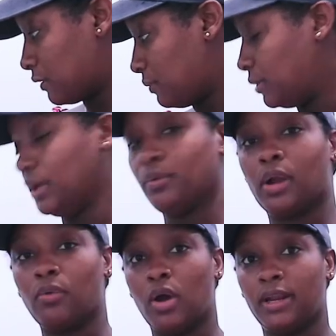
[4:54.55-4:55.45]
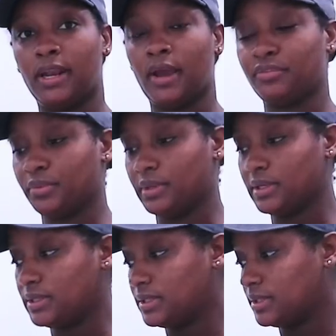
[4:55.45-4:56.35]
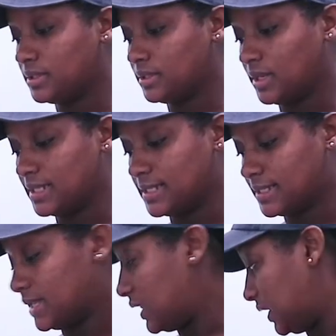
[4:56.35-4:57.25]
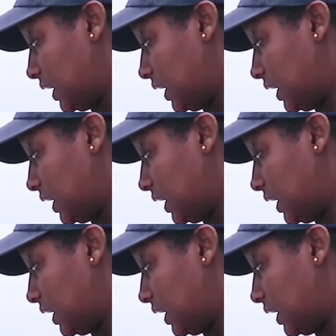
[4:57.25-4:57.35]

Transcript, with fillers: put it where I want it afterwards because it's not that